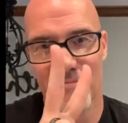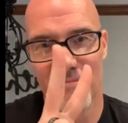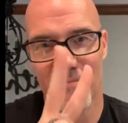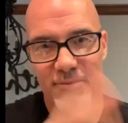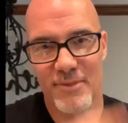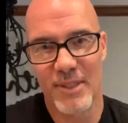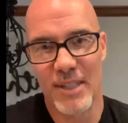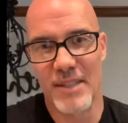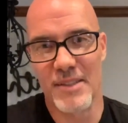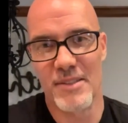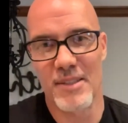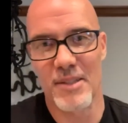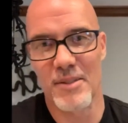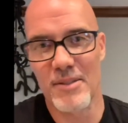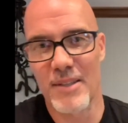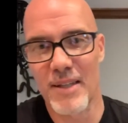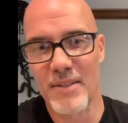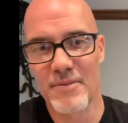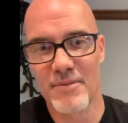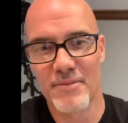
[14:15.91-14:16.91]
Stay in the sales
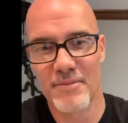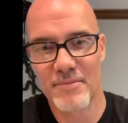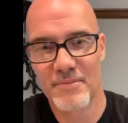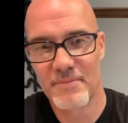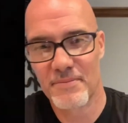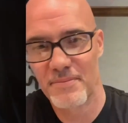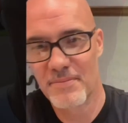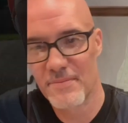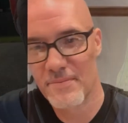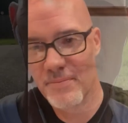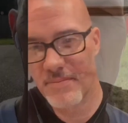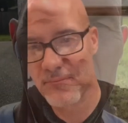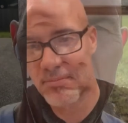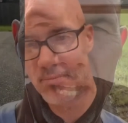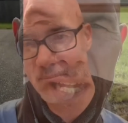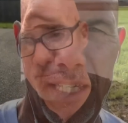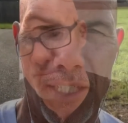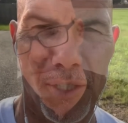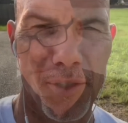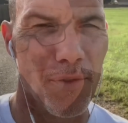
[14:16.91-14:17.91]
life. Hey, you've reached the
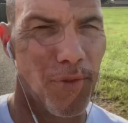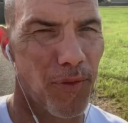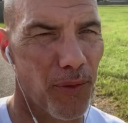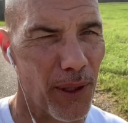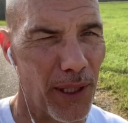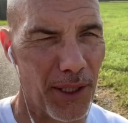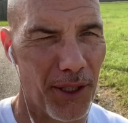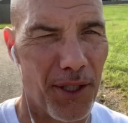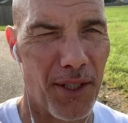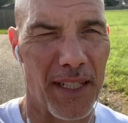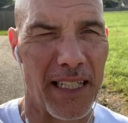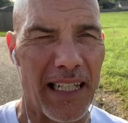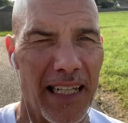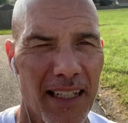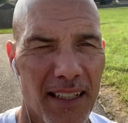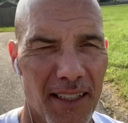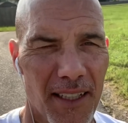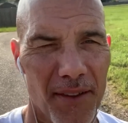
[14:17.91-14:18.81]
end of this episode,